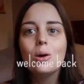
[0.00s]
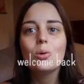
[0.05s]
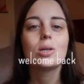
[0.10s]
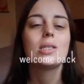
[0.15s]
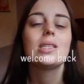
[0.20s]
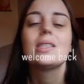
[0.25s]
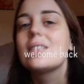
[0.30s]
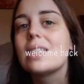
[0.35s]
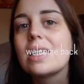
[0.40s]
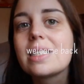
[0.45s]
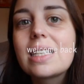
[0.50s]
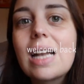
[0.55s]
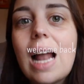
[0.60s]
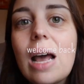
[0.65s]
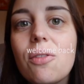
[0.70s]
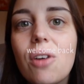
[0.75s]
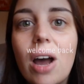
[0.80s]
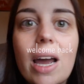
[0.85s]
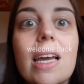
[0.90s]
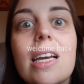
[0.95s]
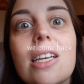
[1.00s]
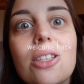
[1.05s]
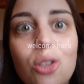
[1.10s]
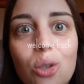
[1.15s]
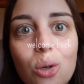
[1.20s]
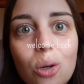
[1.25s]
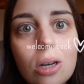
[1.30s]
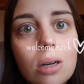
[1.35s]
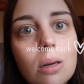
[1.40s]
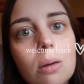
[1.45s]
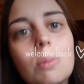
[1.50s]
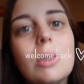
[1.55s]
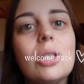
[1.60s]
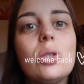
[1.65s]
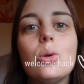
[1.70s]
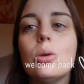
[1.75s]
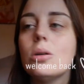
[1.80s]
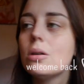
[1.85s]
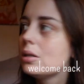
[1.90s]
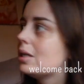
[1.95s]
What is this like? I hate you. Me
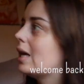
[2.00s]
too.